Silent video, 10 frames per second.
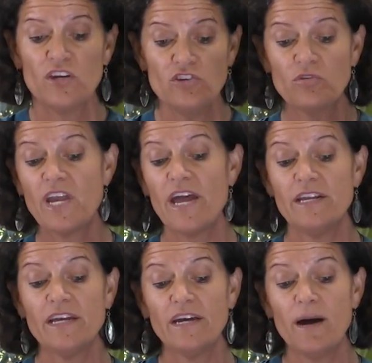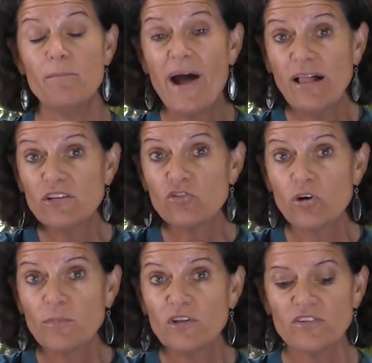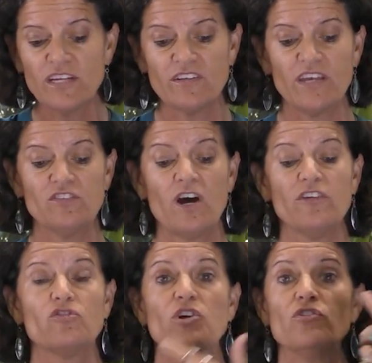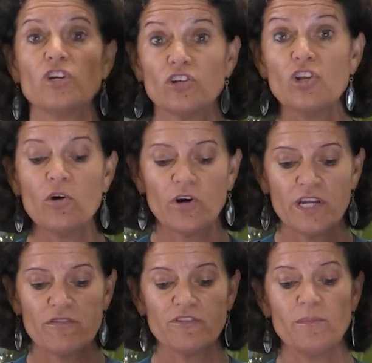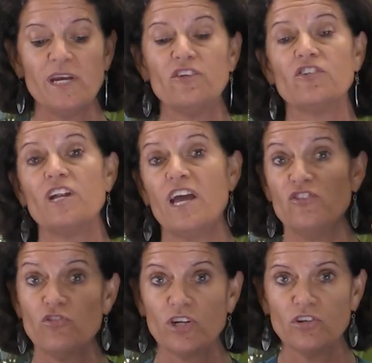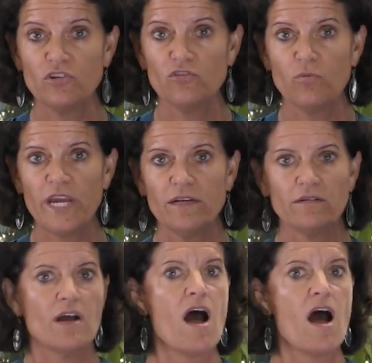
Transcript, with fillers: you can balance hormones like testosterone, you can lower inflammation, and you can lose weight.